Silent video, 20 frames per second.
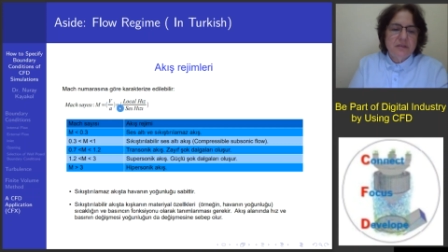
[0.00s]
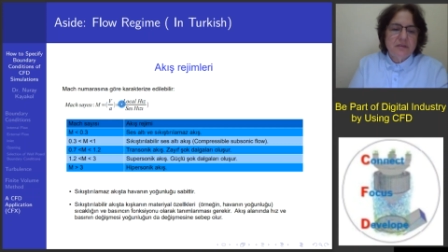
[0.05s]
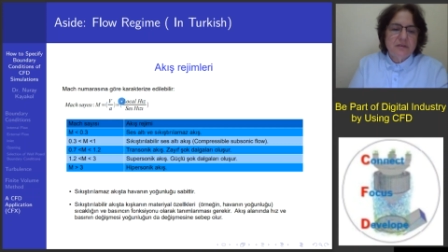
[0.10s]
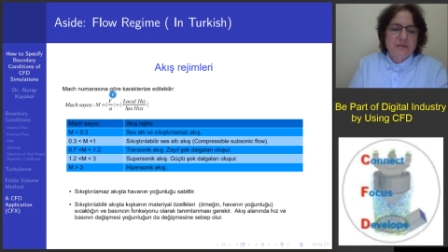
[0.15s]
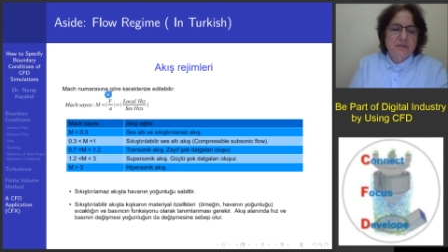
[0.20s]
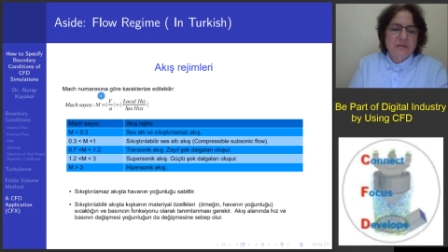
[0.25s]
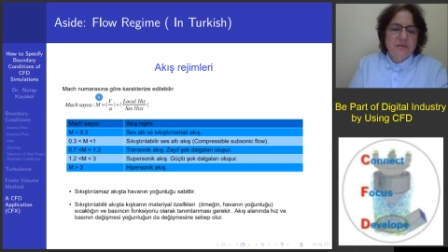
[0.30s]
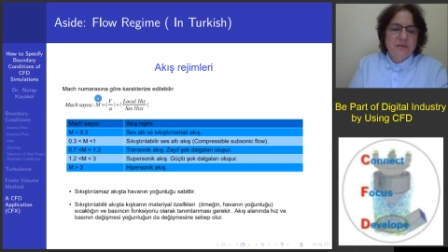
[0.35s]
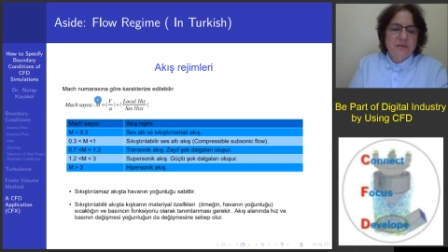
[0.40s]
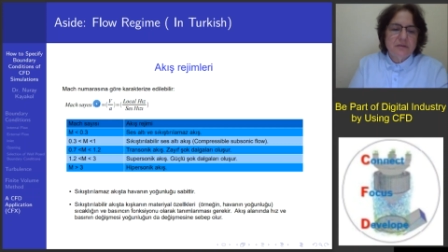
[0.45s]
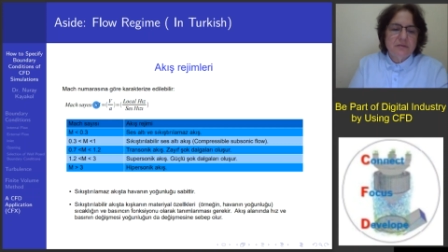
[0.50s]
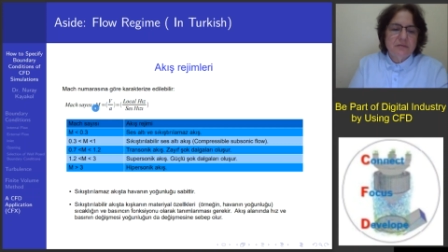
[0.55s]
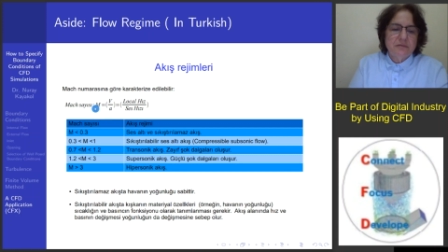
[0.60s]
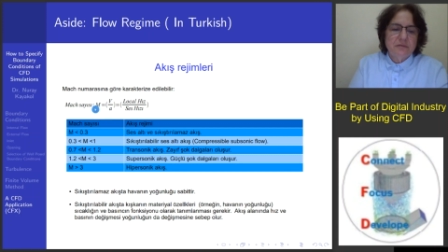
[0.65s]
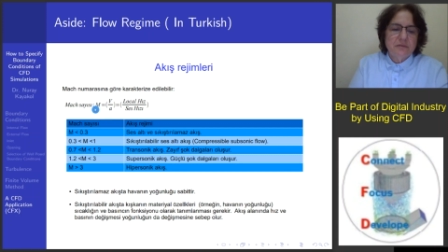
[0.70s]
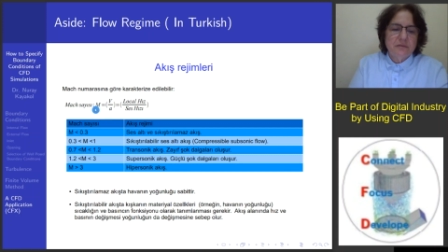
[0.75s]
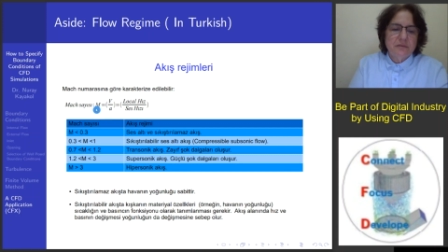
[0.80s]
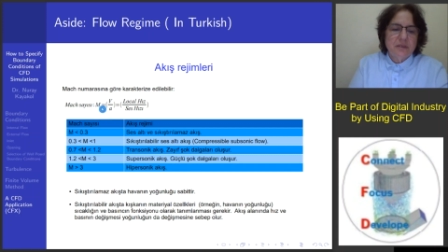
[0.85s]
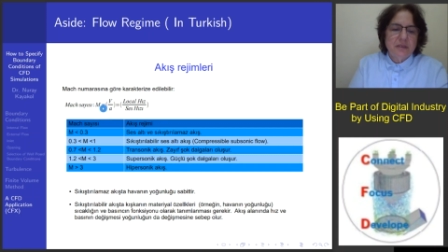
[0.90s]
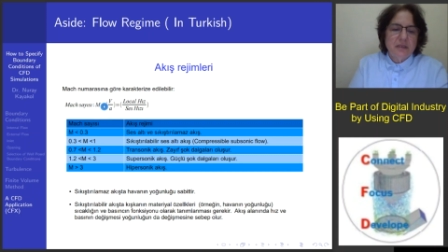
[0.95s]
So you
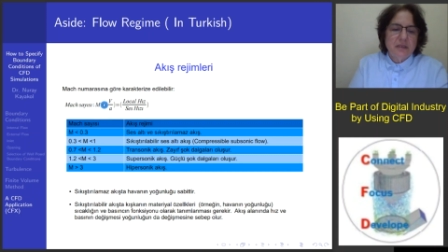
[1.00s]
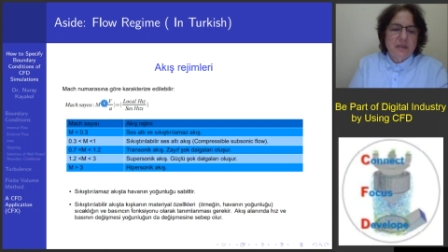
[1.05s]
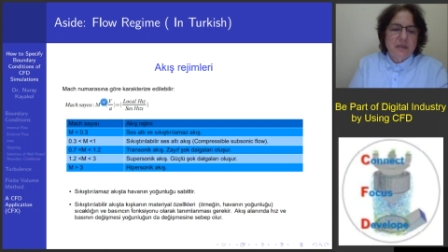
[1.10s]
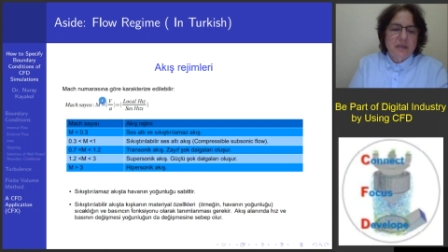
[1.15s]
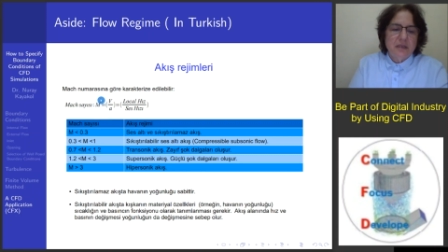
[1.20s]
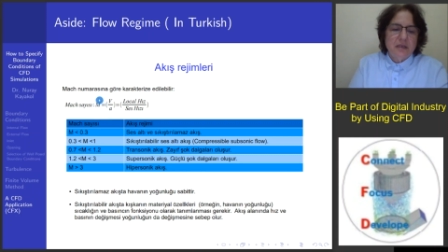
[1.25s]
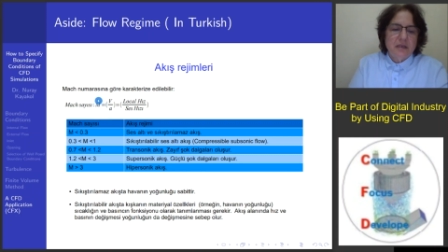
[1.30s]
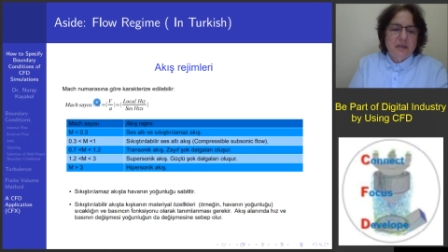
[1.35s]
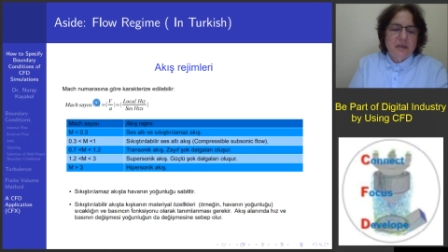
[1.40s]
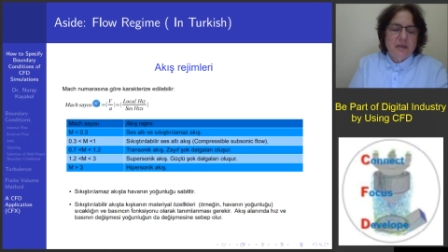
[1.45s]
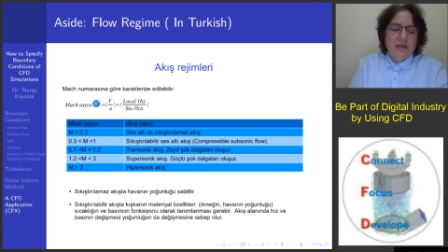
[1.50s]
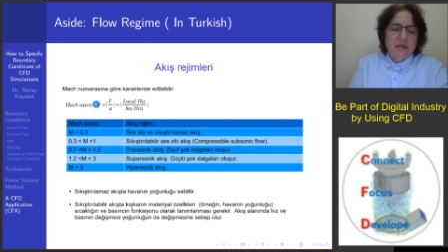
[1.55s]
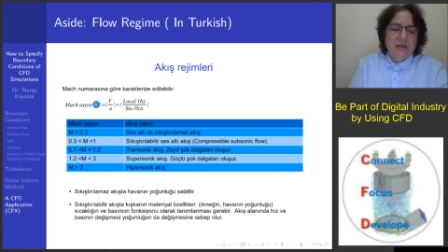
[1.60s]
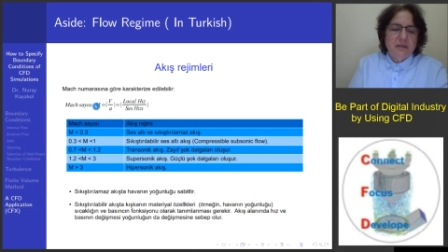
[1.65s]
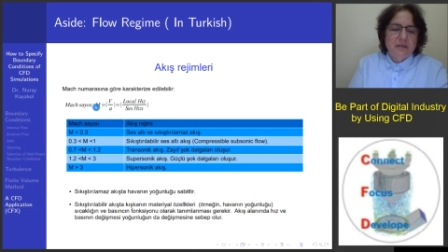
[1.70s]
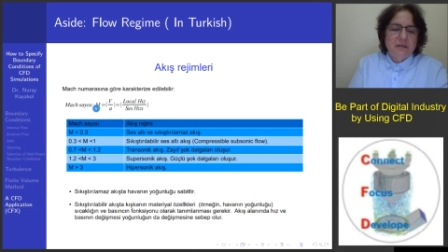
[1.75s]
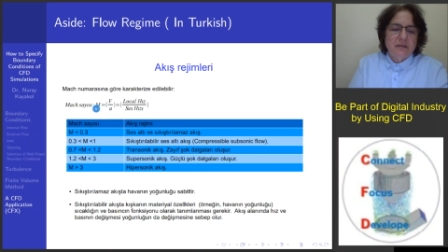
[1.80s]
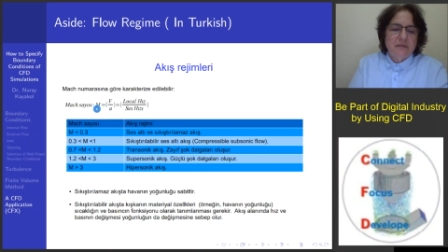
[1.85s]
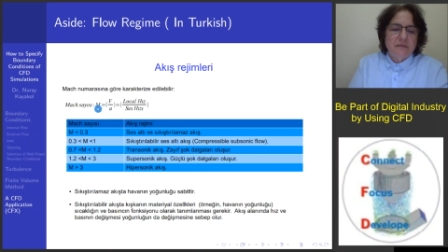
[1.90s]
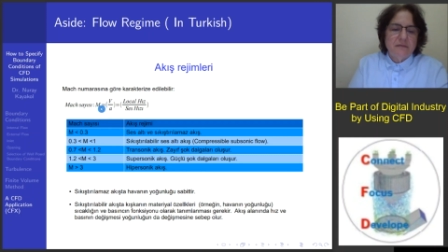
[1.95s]
will
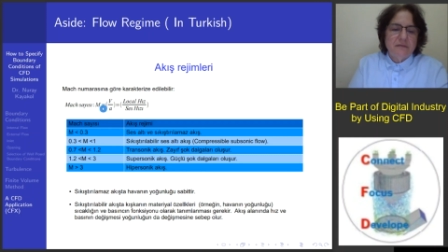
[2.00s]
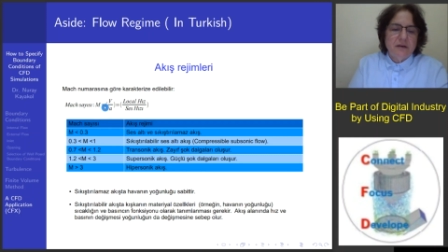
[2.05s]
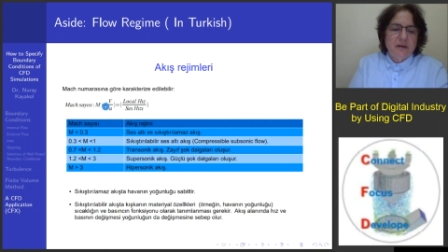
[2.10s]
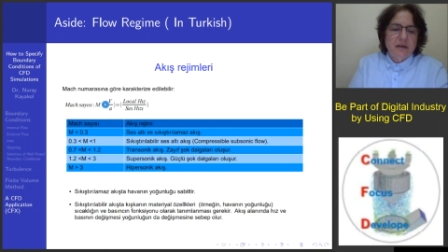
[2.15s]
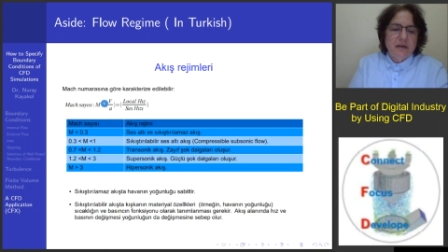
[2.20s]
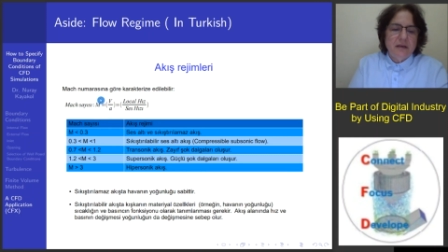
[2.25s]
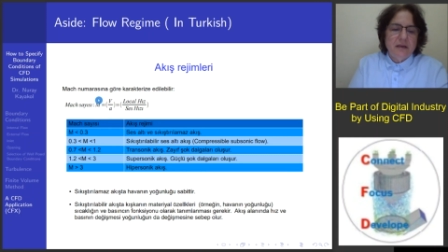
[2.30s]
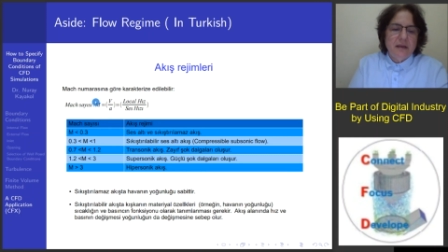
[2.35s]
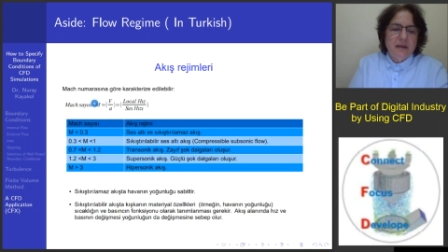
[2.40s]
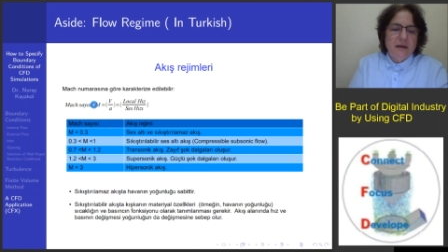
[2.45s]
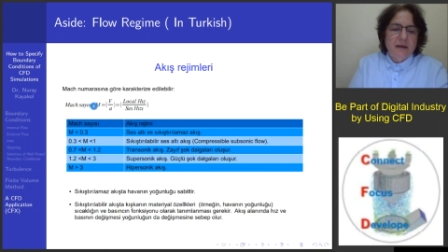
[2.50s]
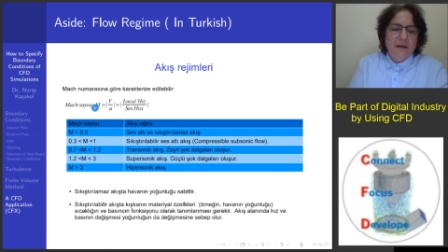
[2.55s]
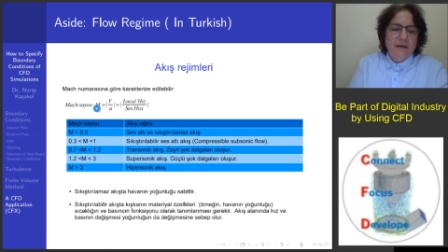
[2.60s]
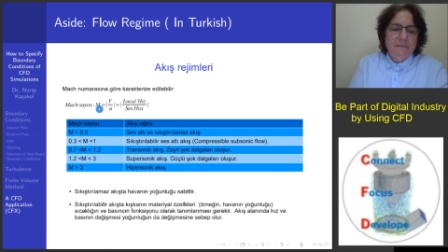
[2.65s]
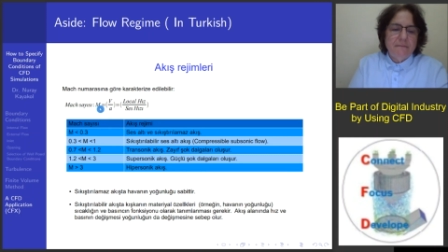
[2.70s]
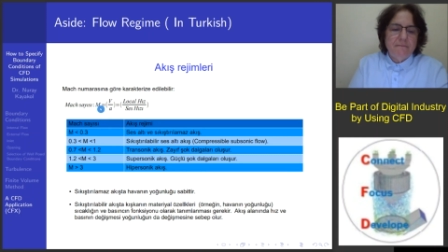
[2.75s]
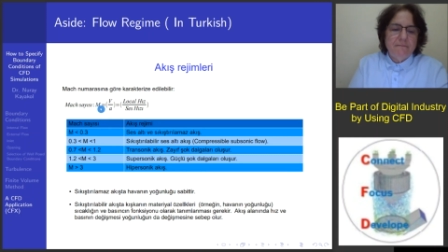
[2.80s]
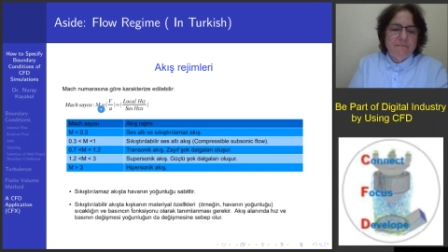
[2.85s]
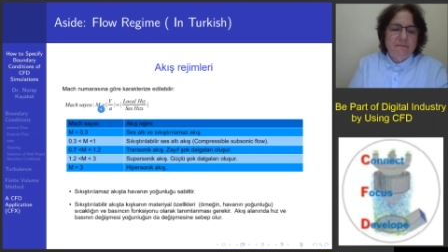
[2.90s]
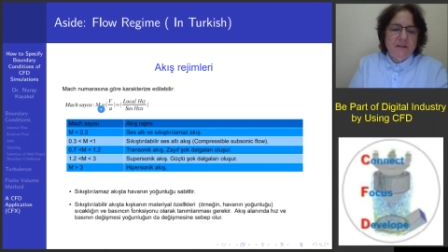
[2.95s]
define
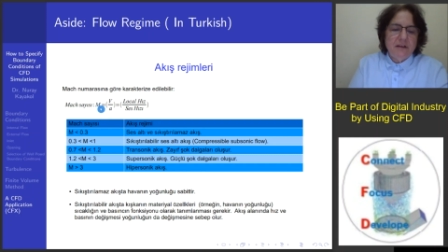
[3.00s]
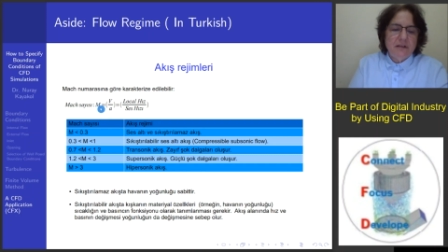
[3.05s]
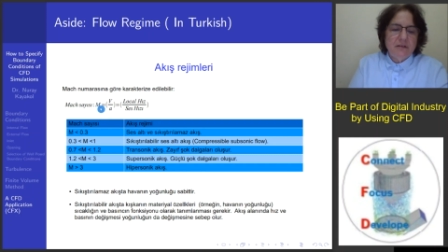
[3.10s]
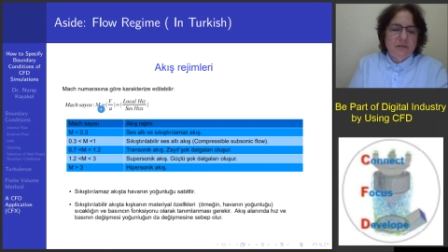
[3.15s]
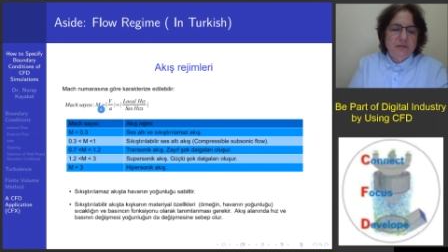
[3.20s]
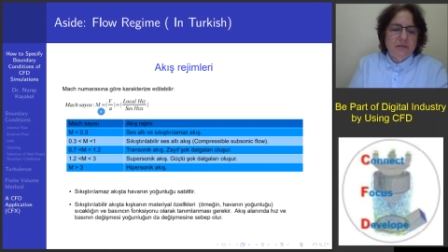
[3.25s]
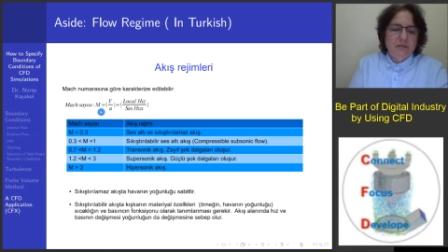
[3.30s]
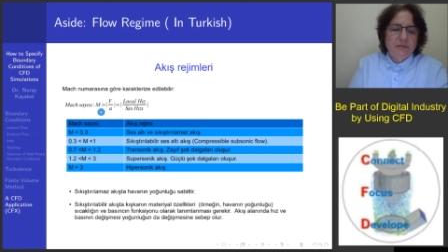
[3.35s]
m value,